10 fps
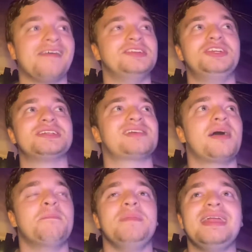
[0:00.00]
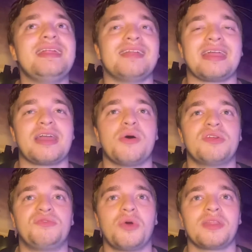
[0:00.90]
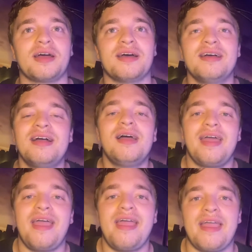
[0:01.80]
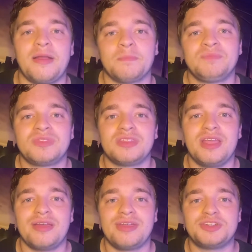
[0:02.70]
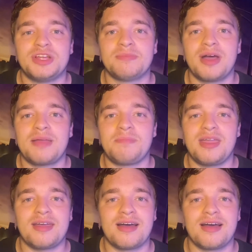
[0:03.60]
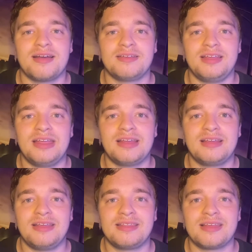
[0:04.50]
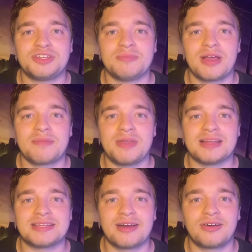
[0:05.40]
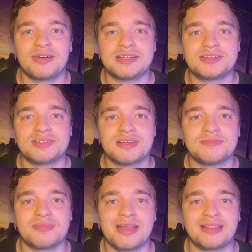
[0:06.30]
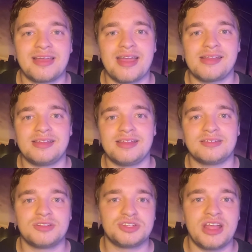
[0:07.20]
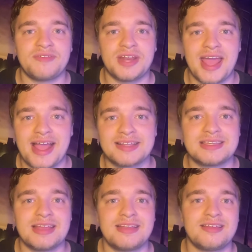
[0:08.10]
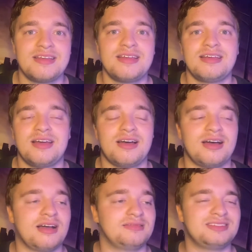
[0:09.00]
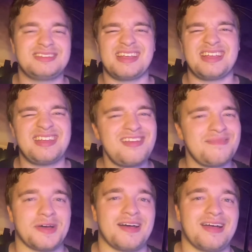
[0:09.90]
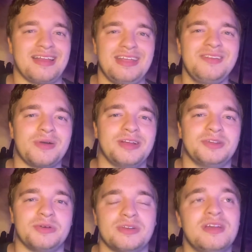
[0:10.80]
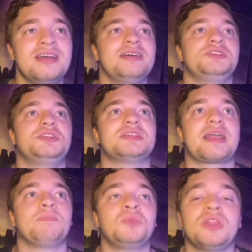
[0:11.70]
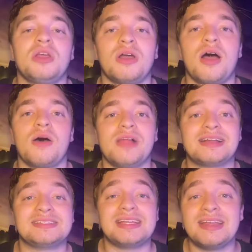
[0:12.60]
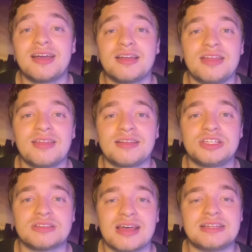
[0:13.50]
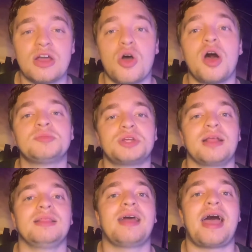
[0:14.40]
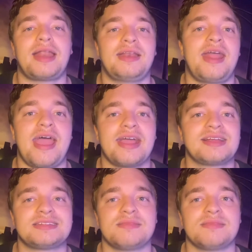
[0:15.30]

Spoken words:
Just immediately going for the, hey, do you think she might be, you think she might be a terrorist or something like that? Does she have an accent? It's just like, come on, you know what you're doing. She's like, oh, Latina? Do you think she's Latina? Oh, I'm sorry, Latinx.